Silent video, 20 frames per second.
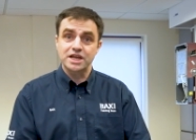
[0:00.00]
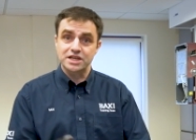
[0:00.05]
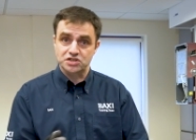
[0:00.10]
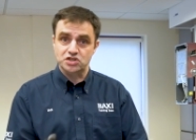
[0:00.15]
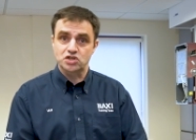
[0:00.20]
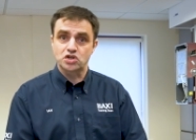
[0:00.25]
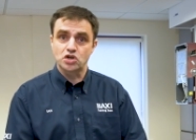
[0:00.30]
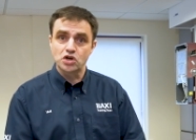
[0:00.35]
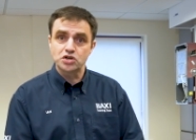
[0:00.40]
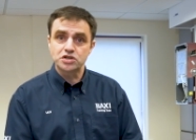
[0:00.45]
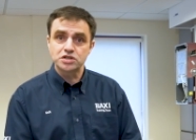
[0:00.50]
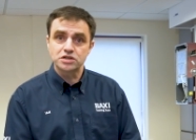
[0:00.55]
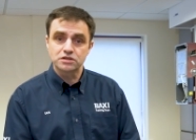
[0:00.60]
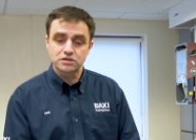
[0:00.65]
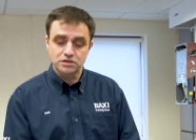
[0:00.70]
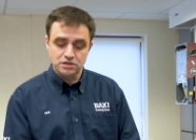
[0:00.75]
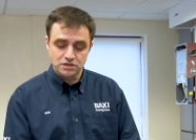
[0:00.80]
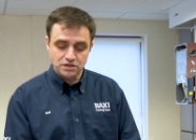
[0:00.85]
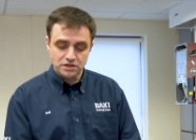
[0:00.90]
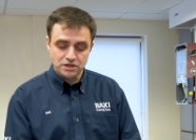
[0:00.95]
it's good.
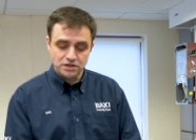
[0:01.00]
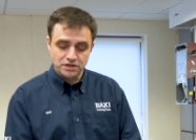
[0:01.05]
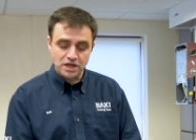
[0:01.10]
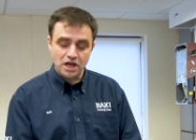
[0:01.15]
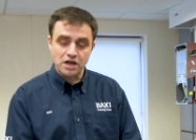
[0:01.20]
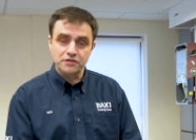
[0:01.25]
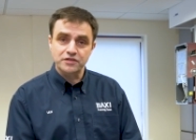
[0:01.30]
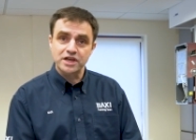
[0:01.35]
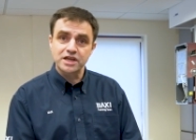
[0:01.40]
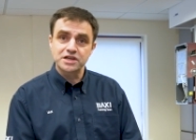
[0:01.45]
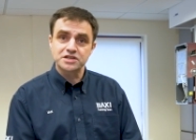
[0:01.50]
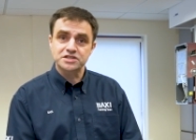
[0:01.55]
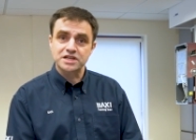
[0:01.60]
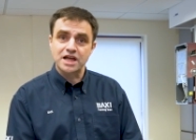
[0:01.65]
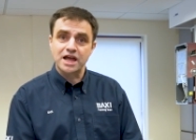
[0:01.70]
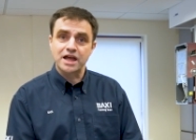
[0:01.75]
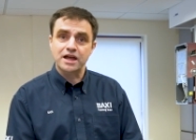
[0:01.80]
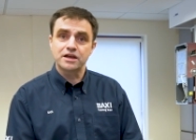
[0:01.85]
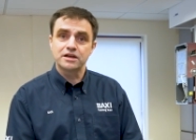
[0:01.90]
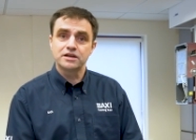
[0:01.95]
The overheat
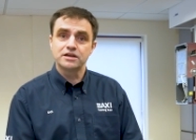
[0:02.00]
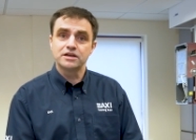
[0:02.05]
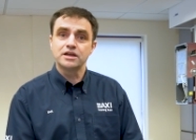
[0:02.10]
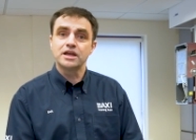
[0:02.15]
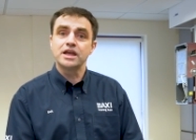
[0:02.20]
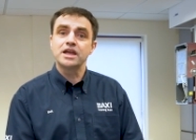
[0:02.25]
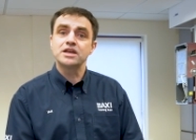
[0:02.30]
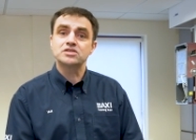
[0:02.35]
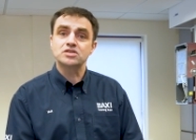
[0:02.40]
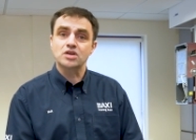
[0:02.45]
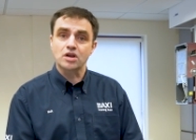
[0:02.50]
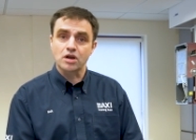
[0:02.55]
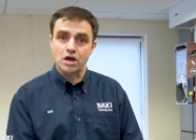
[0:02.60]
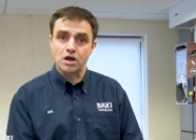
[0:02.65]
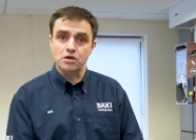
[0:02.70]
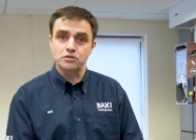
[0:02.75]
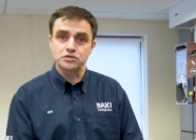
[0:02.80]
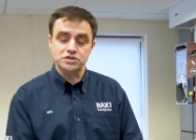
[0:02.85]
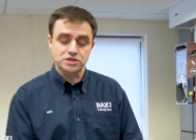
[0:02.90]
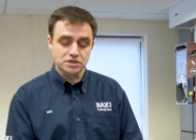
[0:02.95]
stat is
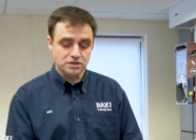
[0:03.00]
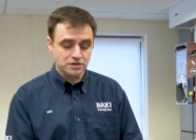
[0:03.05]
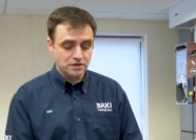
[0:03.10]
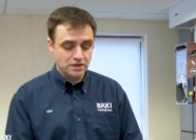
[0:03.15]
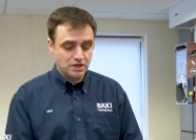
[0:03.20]
closed.